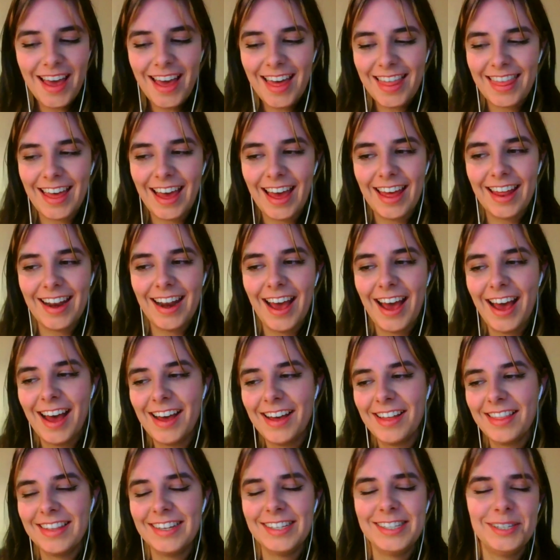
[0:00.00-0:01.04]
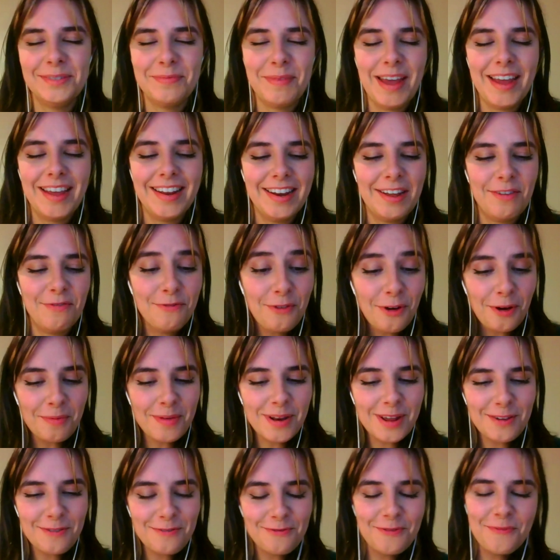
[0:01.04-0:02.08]
that this has been
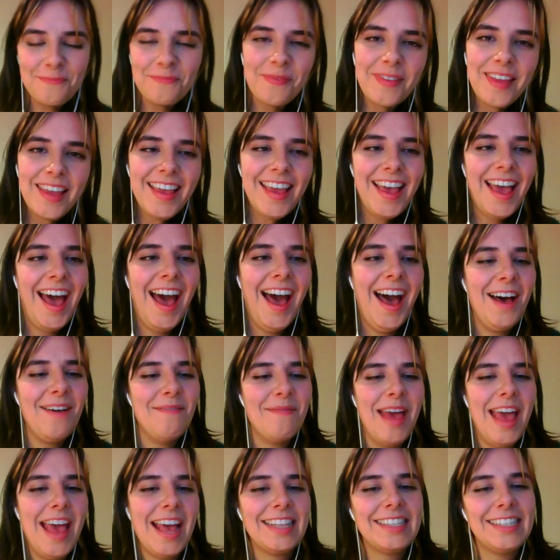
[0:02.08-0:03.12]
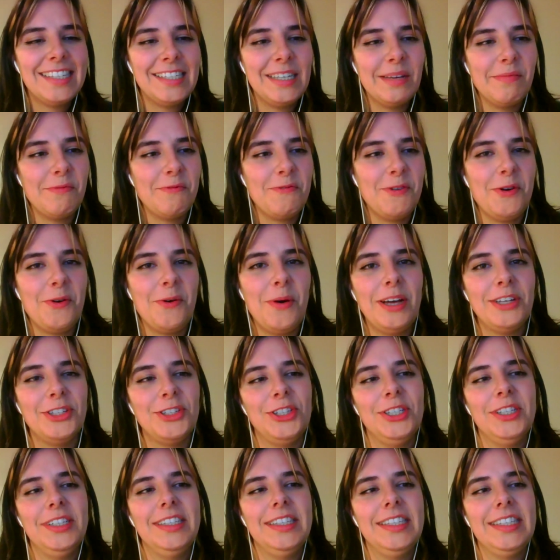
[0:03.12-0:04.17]
informative, answered some of your
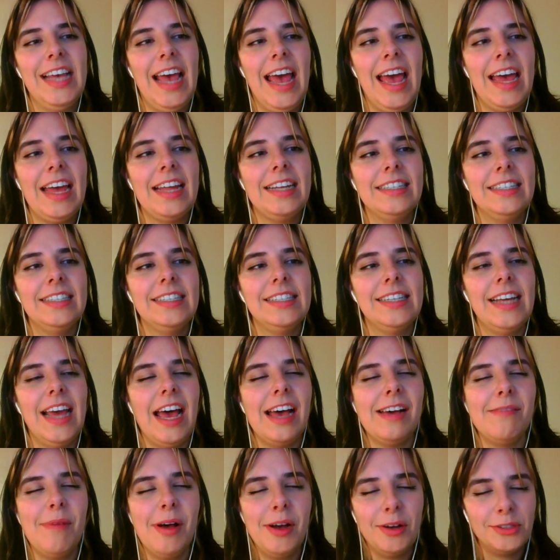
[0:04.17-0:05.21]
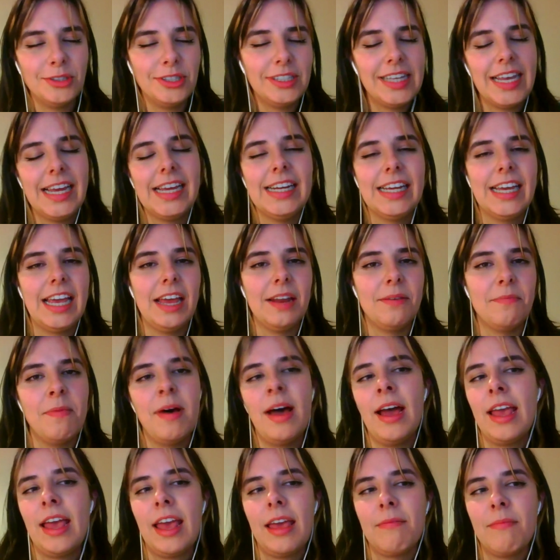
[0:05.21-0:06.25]
questions, and I'll just say it again.
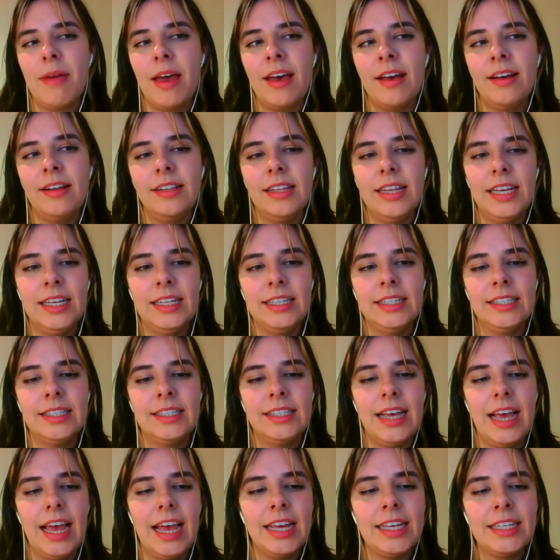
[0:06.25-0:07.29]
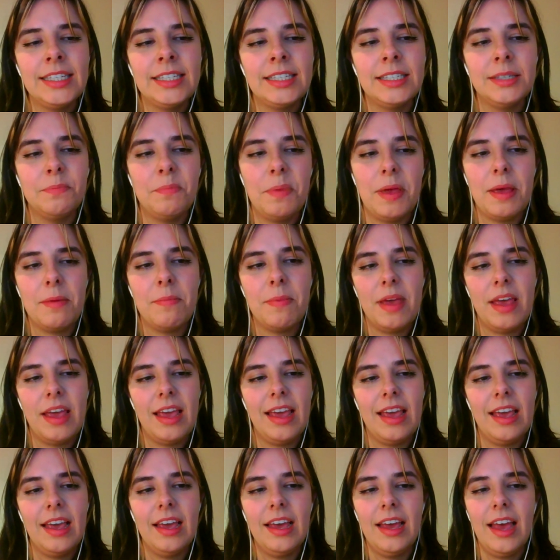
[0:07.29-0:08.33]
My email is
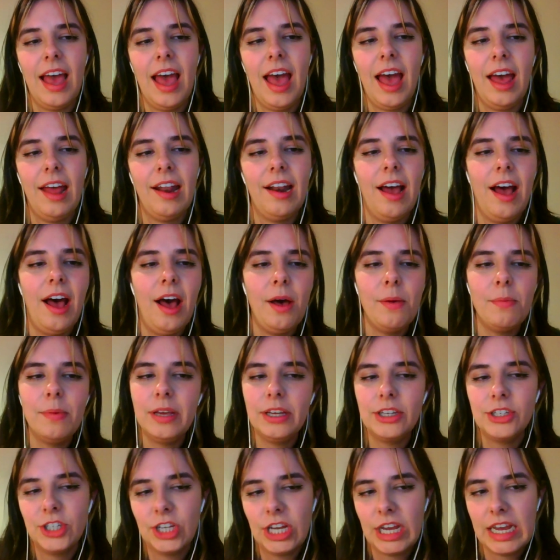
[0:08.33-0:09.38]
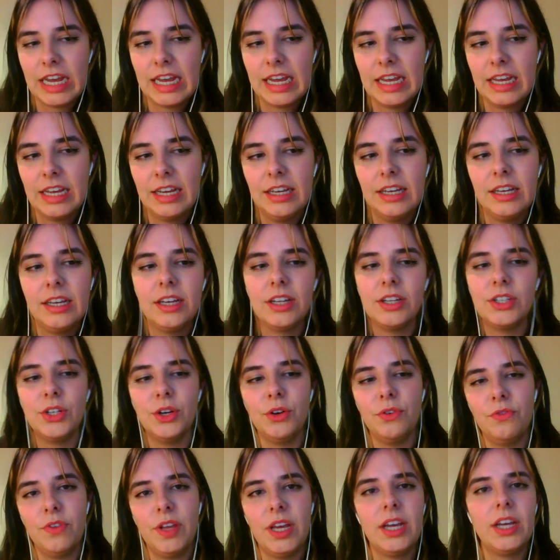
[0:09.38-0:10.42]

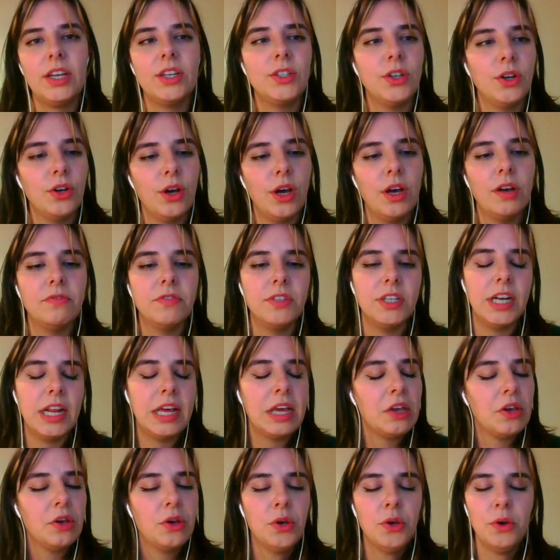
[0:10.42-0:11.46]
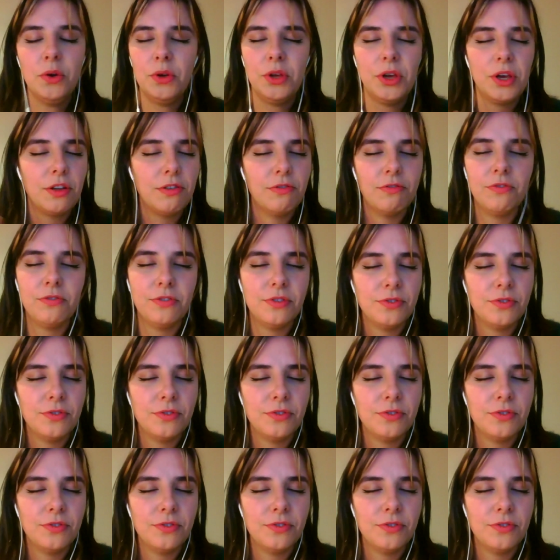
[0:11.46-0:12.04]
sbb@rbg.vic.gov.au, or you can